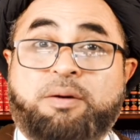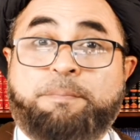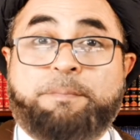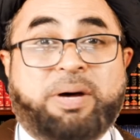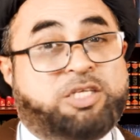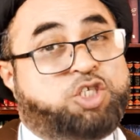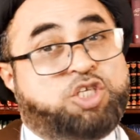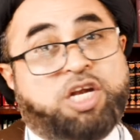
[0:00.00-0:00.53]

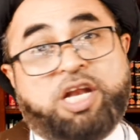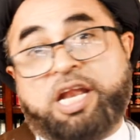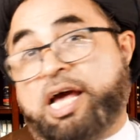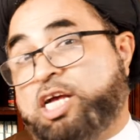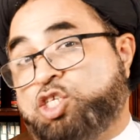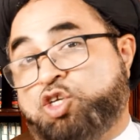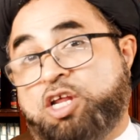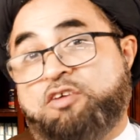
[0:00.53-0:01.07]
much
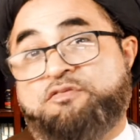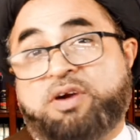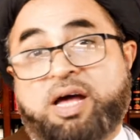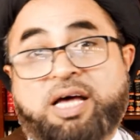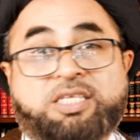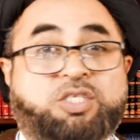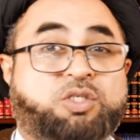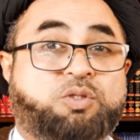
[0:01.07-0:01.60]
luxury for
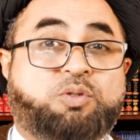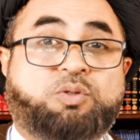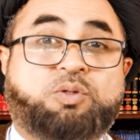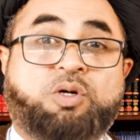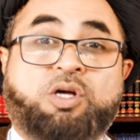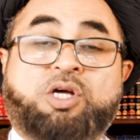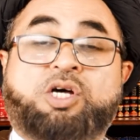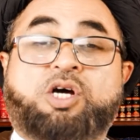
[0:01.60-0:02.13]
us
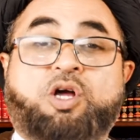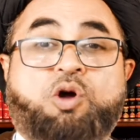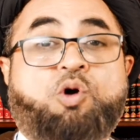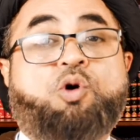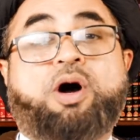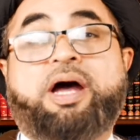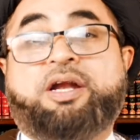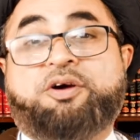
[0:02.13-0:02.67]
to
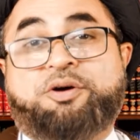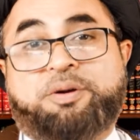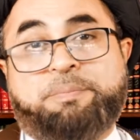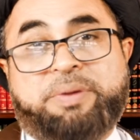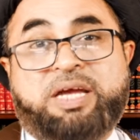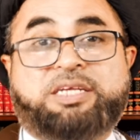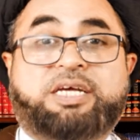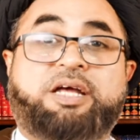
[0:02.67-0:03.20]
go and
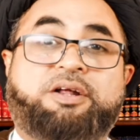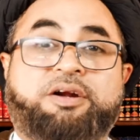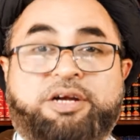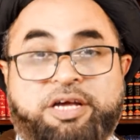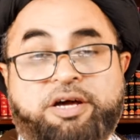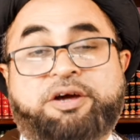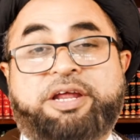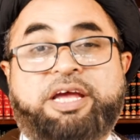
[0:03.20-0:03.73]
meet
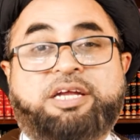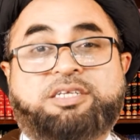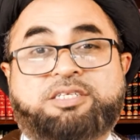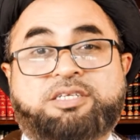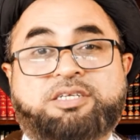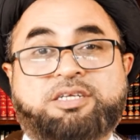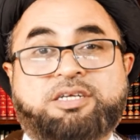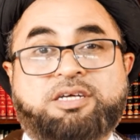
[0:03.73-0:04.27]
and
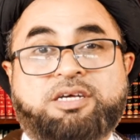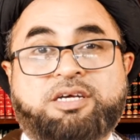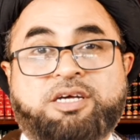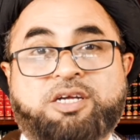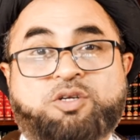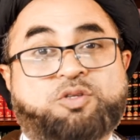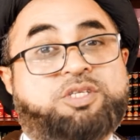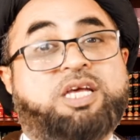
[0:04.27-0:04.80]
greet,
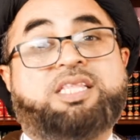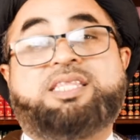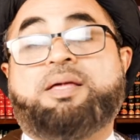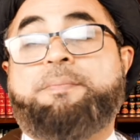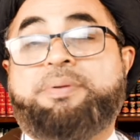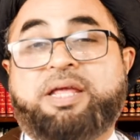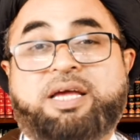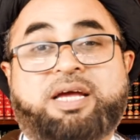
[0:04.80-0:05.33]
to say
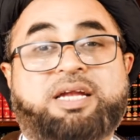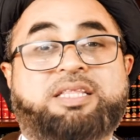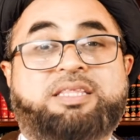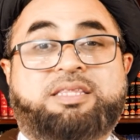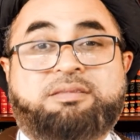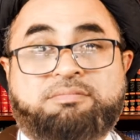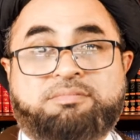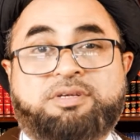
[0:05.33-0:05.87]
tabrik
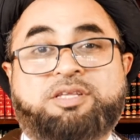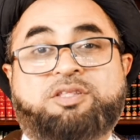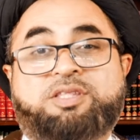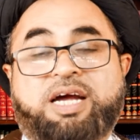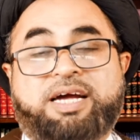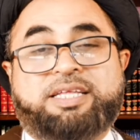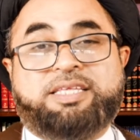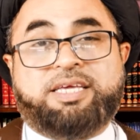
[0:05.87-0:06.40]
and
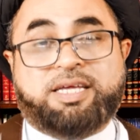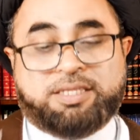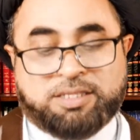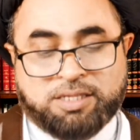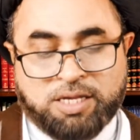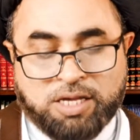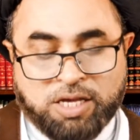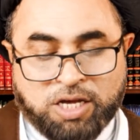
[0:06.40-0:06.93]

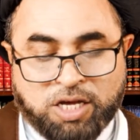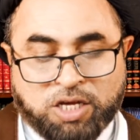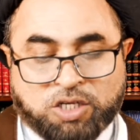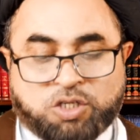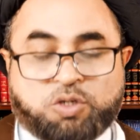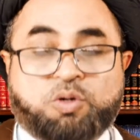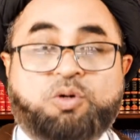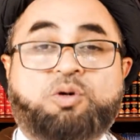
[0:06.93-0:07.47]
tahniyat,
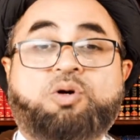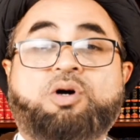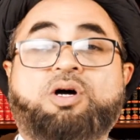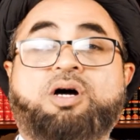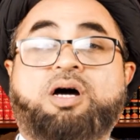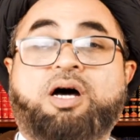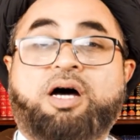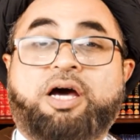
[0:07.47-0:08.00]
to
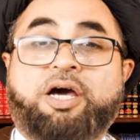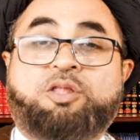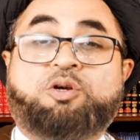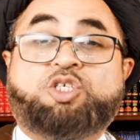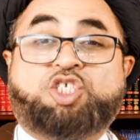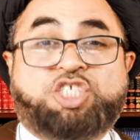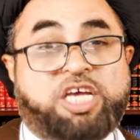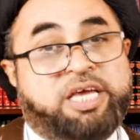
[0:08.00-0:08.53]

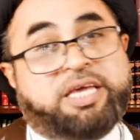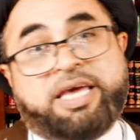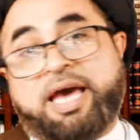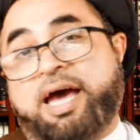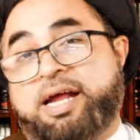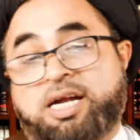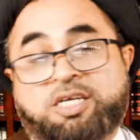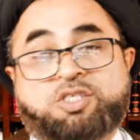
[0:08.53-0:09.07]
shake
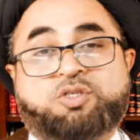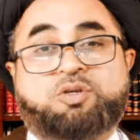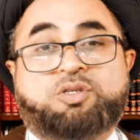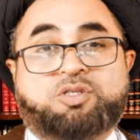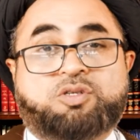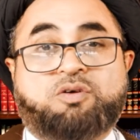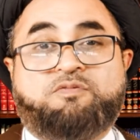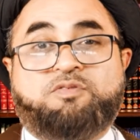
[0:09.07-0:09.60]
hands and so on
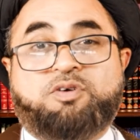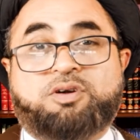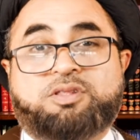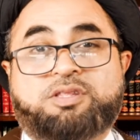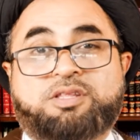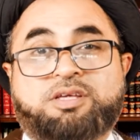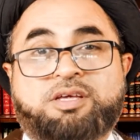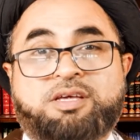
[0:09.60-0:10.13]
and so
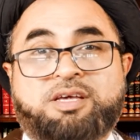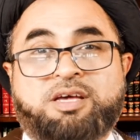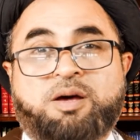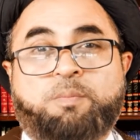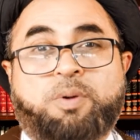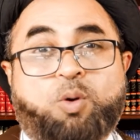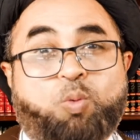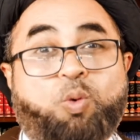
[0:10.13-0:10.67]
forth.
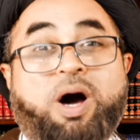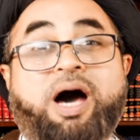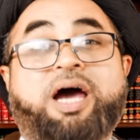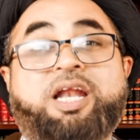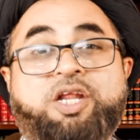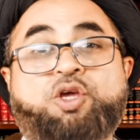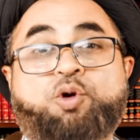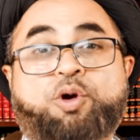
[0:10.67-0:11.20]
But
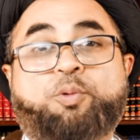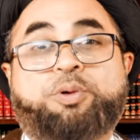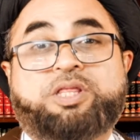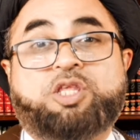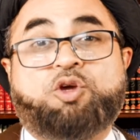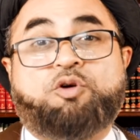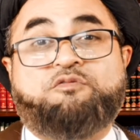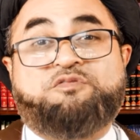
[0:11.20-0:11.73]
while you are
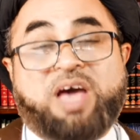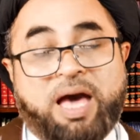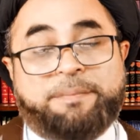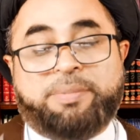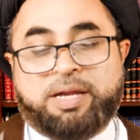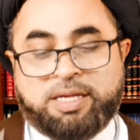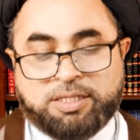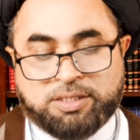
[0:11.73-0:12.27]
with your
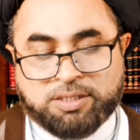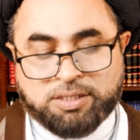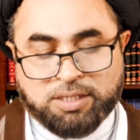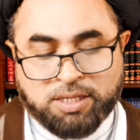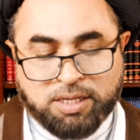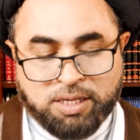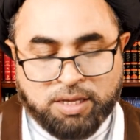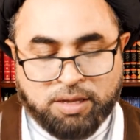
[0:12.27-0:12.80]
families,
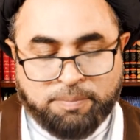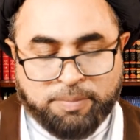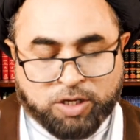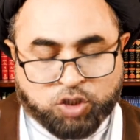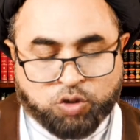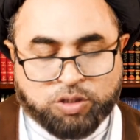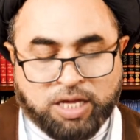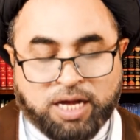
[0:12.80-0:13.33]

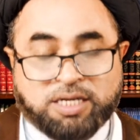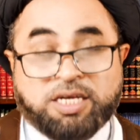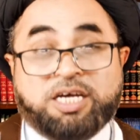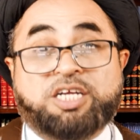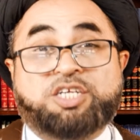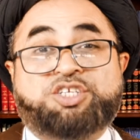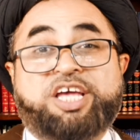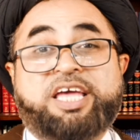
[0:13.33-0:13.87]
make sure that
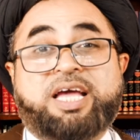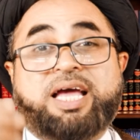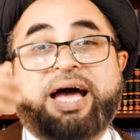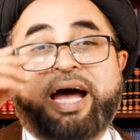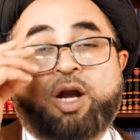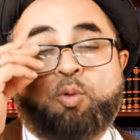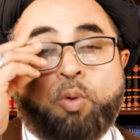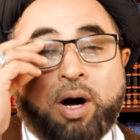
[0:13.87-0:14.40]
take
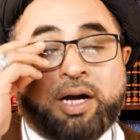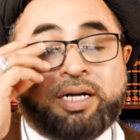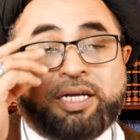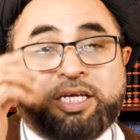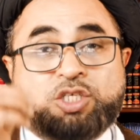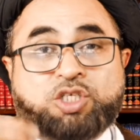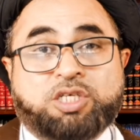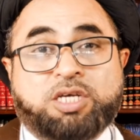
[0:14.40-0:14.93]

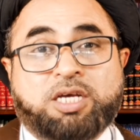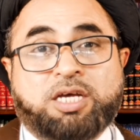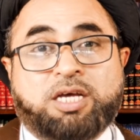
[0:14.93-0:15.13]
advantage